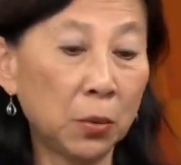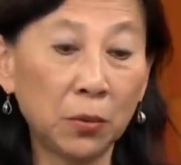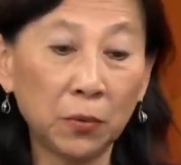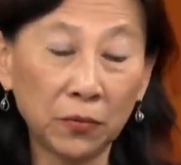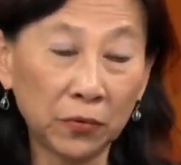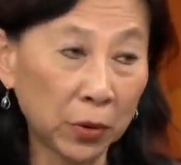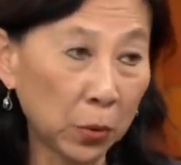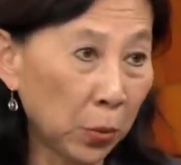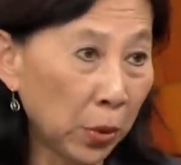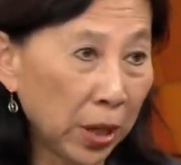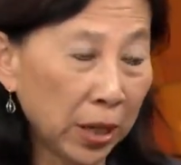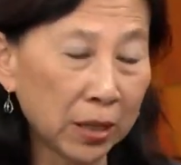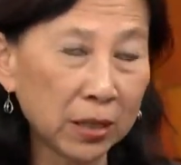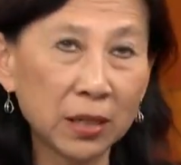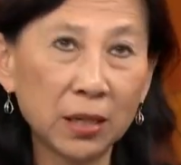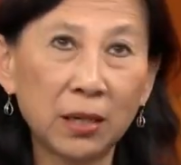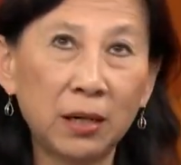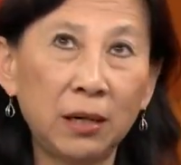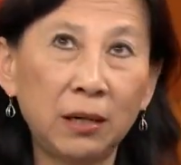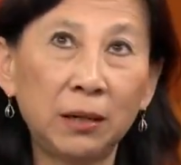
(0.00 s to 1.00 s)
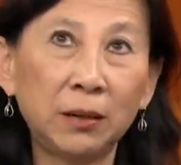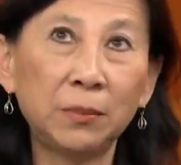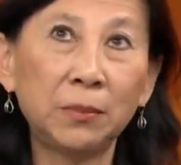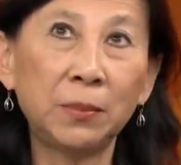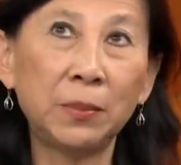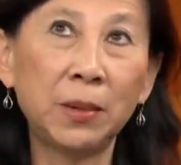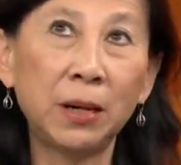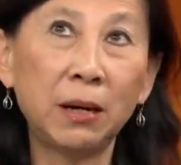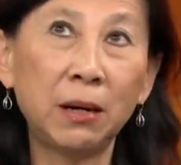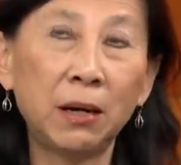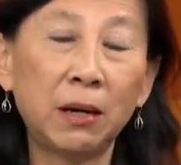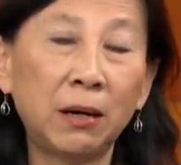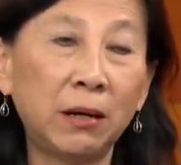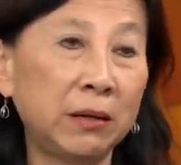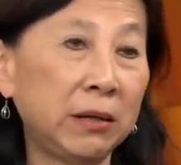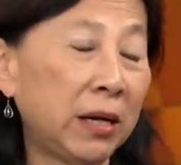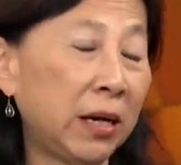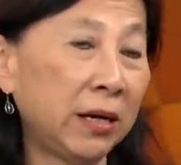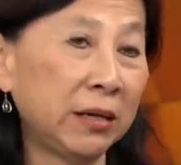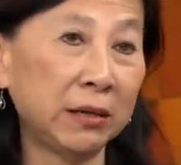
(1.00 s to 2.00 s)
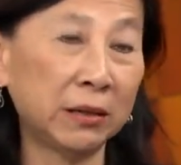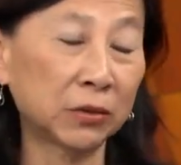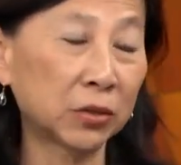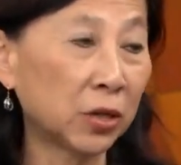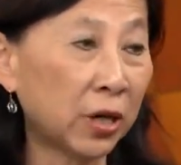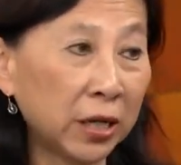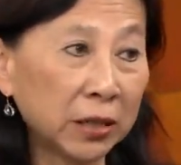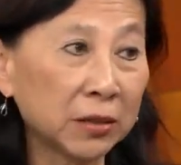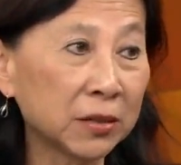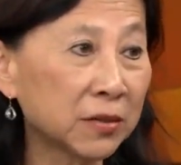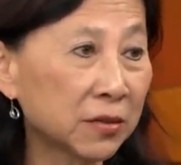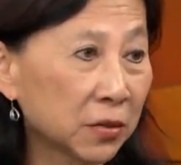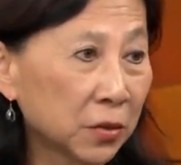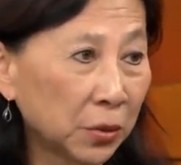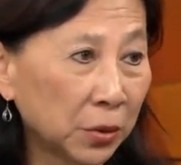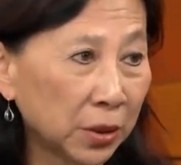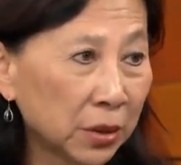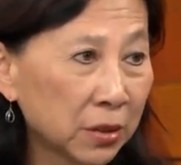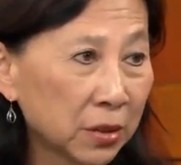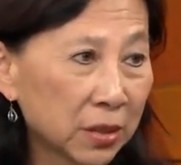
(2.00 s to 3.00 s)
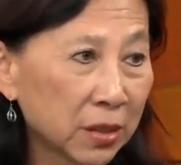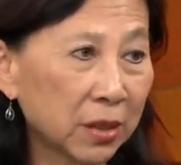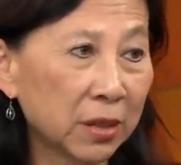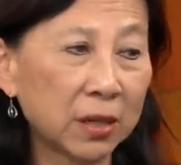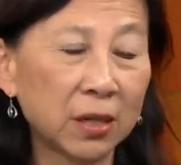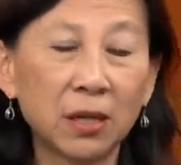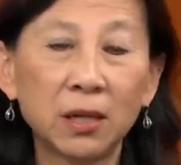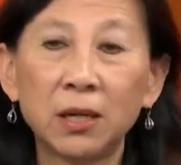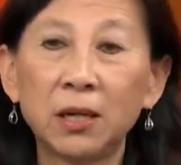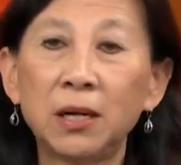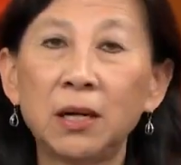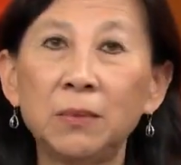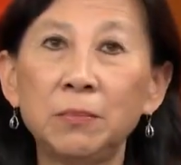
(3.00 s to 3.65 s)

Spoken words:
for one, are not taught in schools, mm-hmm.